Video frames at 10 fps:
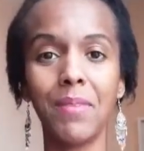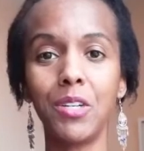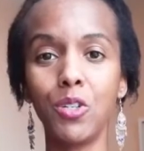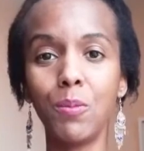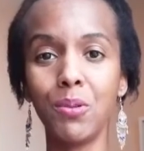that
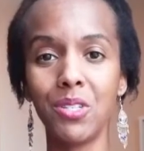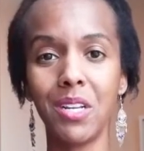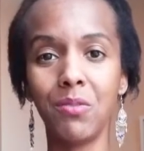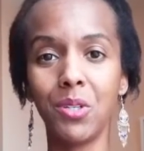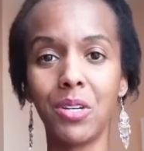2%
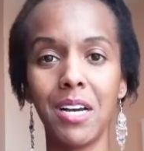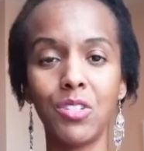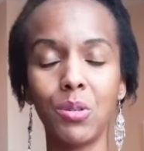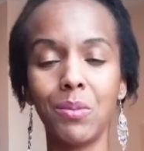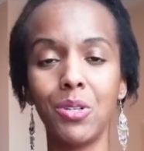of your
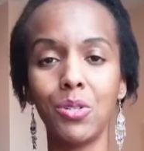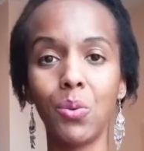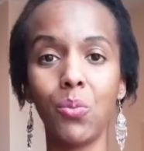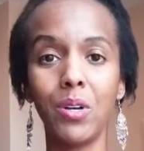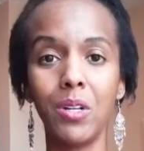customers
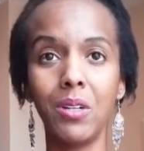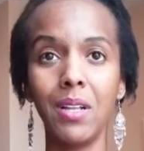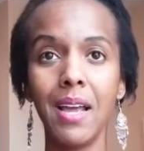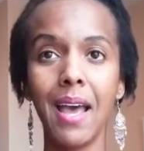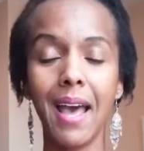
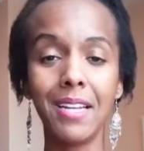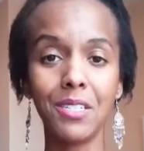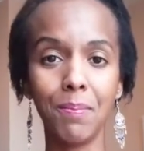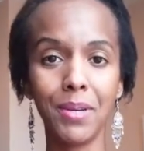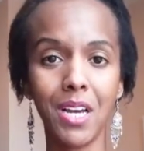will end
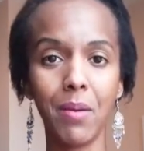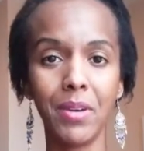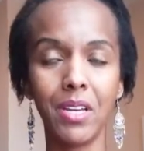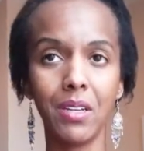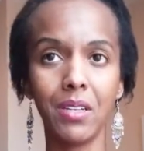up becoming,